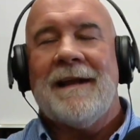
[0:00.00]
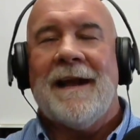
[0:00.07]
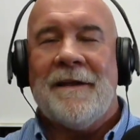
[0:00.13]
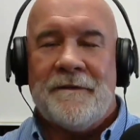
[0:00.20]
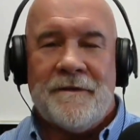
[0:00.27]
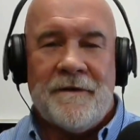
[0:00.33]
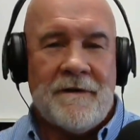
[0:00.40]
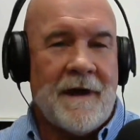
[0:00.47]

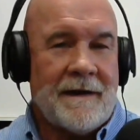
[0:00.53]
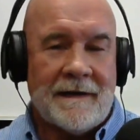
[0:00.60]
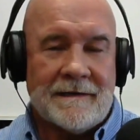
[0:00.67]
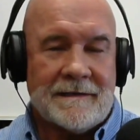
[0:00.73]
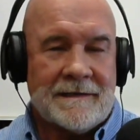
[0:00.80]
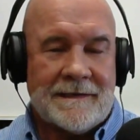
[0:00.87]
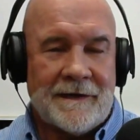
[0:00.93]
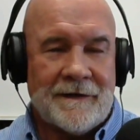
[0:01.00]
and that they're not
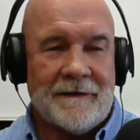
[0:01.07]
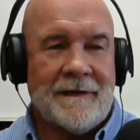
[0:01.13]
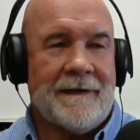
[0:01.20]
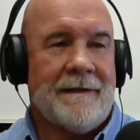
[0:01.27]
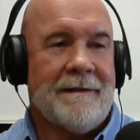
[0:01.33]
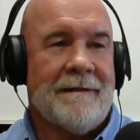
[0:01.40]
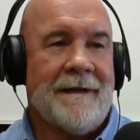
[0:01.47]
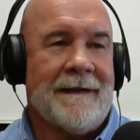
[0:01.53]

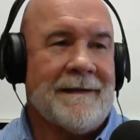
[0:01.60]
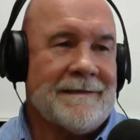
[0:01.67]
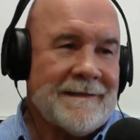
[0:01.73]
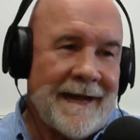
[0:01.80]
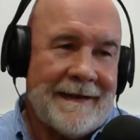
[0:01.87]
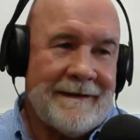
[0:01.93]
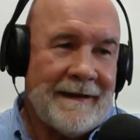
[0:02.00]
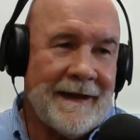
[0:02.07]
necessarily uh,
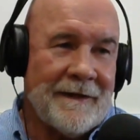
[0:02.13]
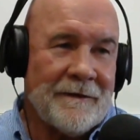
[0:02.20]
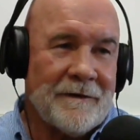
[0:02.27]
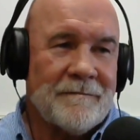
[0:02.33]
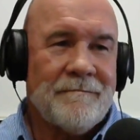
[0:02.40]
tied together.